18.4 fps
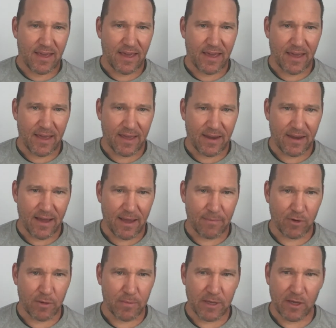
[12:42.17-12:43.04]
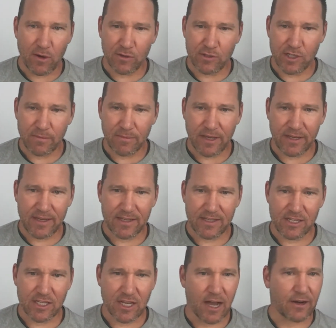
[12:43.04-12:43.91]
And I'm going to be coaching my
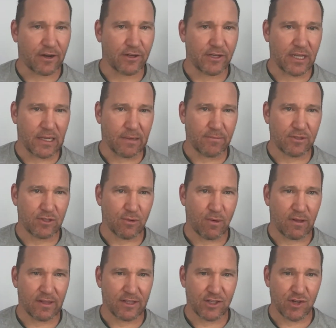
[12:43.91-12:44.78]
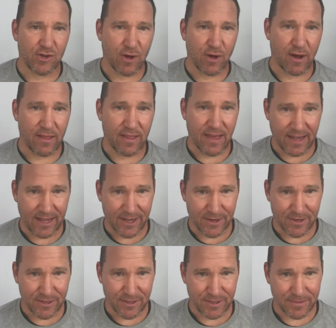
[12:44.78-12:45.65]
kids' soccer team, so I'll let you know how that
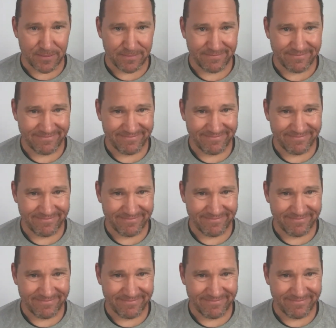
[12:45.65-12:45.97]
goes.